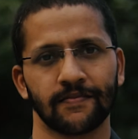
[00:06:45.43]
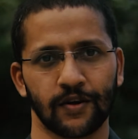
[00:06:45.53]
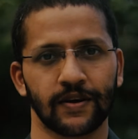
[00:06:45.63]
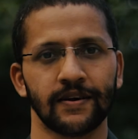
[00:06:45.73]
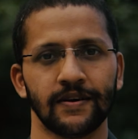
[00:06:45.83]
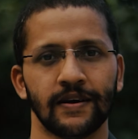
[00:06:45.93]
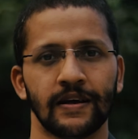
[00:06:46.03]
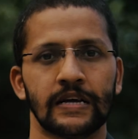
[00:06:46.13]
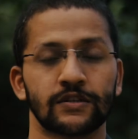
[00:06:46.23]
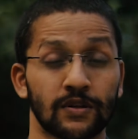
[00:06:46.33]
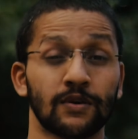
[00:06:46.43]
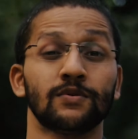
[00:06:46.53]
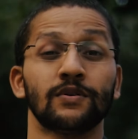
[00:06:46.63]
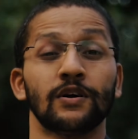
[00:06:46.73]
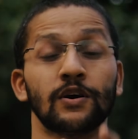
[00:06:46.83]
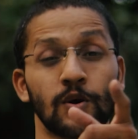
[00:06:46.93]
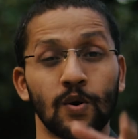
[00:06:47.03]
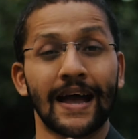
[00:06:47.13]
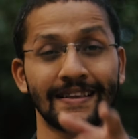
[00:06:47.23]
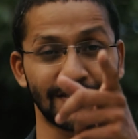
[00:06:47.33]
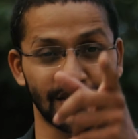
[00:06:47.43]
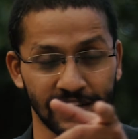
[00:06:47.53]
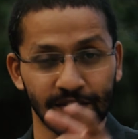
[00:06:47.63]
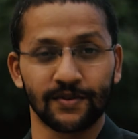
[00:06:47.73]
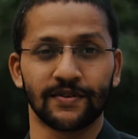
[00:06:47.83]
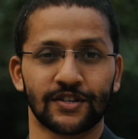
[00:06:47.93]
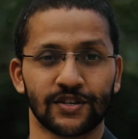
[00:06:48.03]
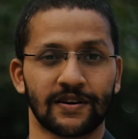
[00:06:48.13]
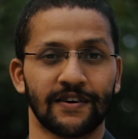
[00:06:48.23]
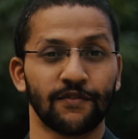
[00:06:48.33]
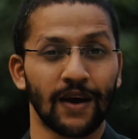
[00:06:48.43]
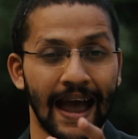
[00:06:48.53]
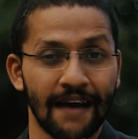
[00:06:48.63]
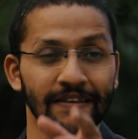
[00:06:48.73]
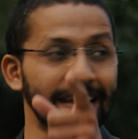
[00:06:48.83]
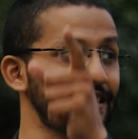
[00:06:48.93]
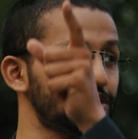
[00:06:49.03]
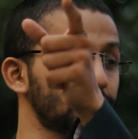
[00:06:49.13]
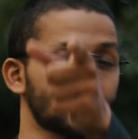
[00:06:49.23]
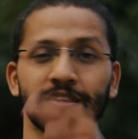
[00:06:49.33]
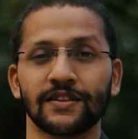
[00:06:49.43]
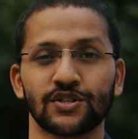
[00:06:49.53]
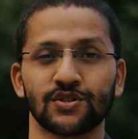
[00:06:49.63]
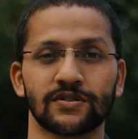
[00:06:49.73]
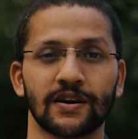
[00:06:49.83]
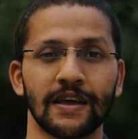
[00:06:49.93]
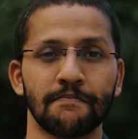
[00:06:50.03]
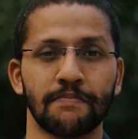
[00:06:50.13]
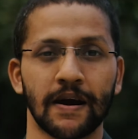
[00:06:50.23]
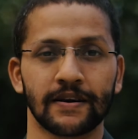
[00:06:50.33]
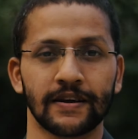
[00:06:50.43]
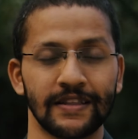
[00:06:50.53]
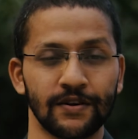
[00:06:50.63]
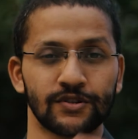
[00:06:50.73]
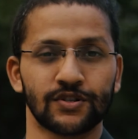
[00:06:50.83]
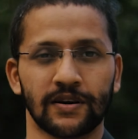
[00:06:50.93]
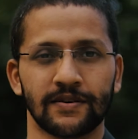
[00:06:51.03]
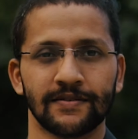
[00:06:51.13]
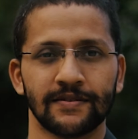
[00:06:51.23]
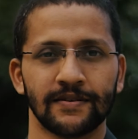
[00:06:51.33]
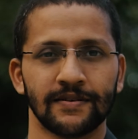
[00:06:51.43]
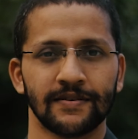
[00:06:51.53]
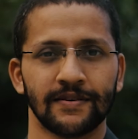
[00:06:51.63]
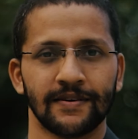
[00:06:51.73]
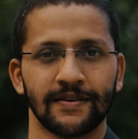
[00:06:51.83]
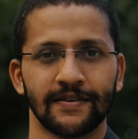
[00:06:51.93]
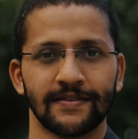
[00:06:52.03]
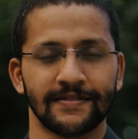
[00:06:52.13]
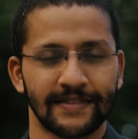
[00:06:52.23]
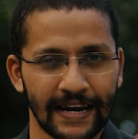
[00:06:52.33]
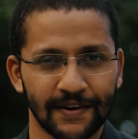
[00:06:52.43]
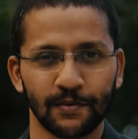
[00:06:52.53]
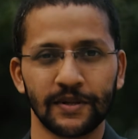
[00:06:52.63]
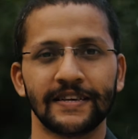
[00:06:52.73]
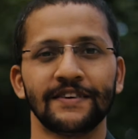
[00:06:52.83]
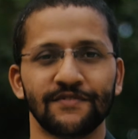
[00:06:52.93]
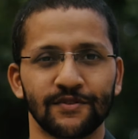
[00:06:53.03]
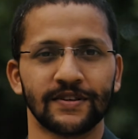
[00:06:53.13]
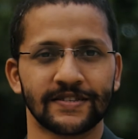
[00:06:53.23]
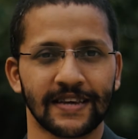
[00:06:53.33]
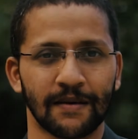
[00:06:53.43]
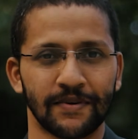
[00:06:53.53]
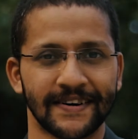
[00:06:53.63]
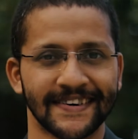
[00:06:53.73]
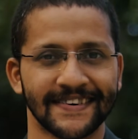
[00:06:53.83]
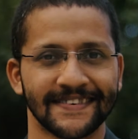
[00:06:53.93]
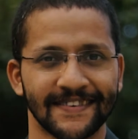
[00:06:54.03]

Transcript: Okay, so now go and check your nakshatra. If you have any Chitra Nakshatra impact in your chart, that will give you this ability.